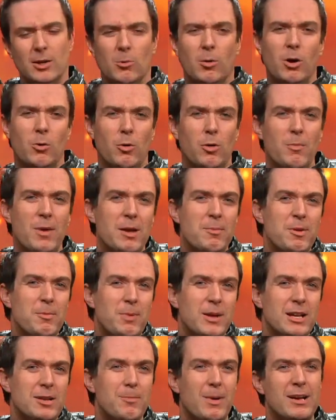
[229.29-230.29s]
well, we'll maybe
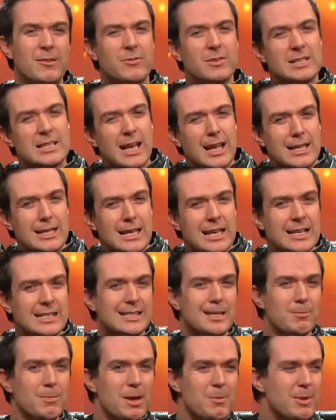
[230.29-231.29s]
be in a band for 10
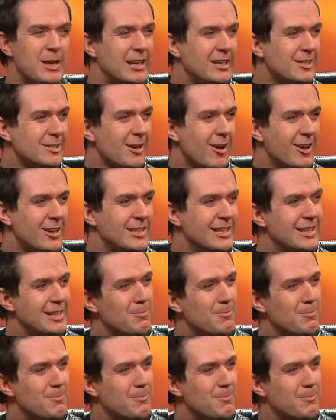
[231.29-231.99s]
years, then maybe get signed,